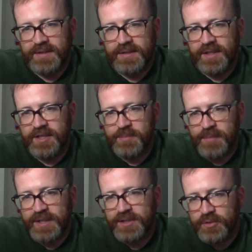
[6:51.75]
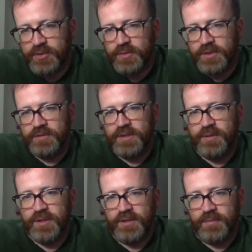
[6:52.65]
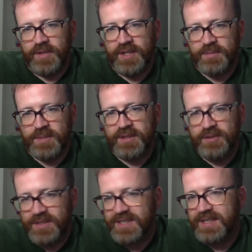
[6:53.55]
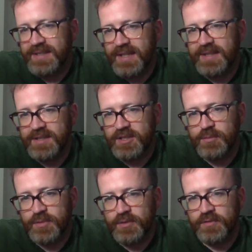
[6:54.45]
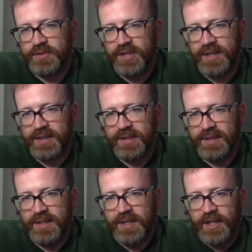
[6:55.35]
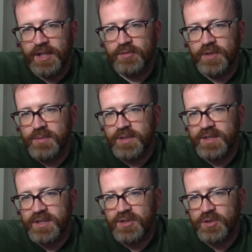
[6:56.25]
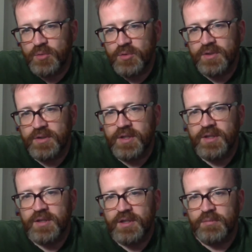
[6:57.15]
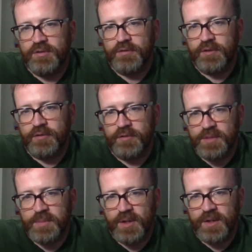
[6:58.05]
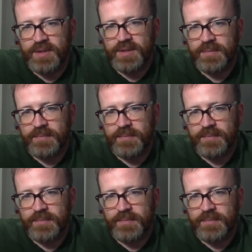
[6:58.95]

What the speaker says: They expect you to agree with them. They expect you to say, "Yes, it's a beautiful day." Agreement is usually the preferred response.